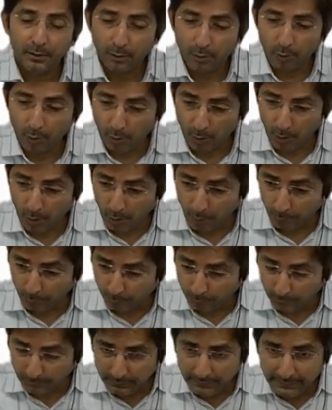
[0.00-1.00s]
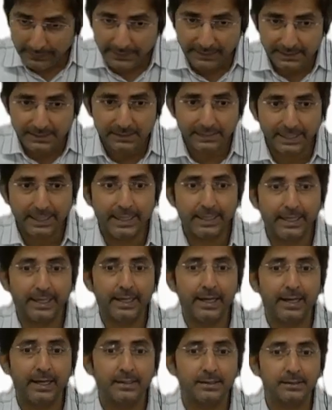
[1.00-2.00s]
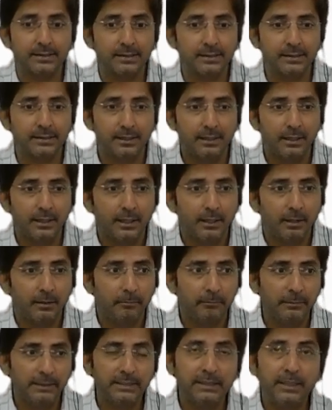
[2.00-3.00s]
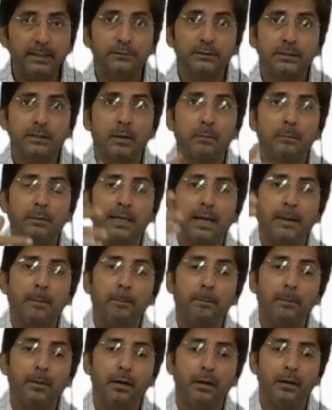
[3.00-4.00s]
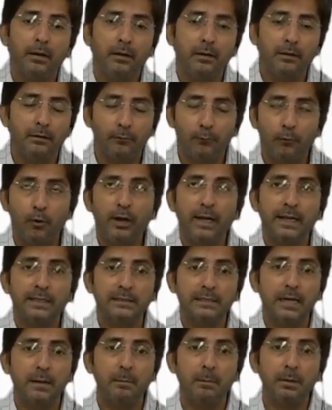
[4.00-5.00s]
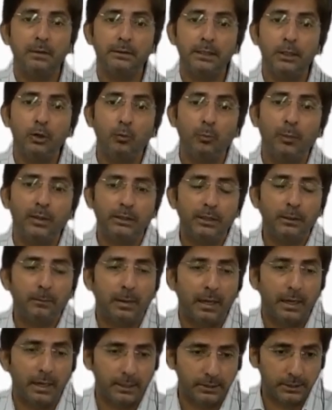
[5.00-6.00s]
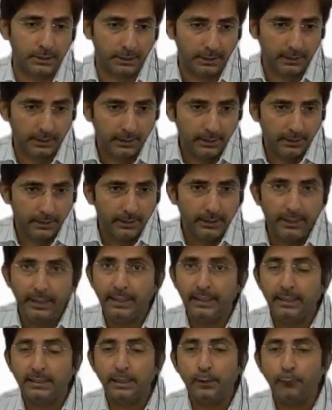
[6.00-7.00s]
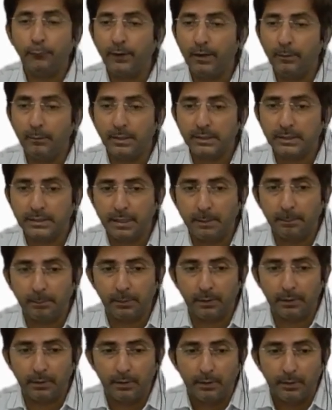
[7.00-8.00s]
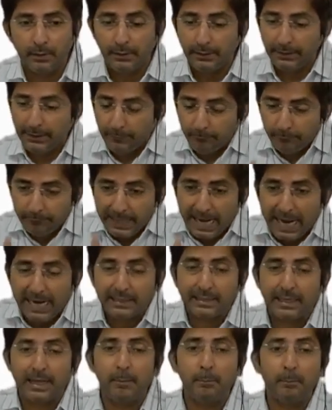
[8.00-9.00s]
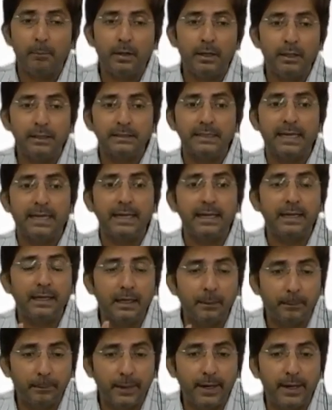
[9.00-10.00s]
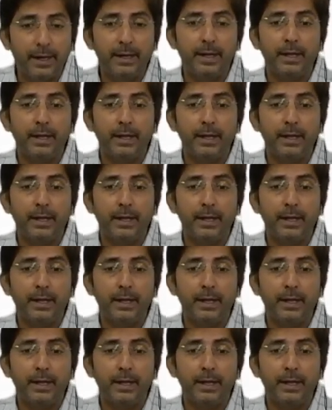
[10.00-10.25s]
of these areas. Means if some temple, for example Tirupati Balaji, it is a famous temple. If that temple is getting repaired and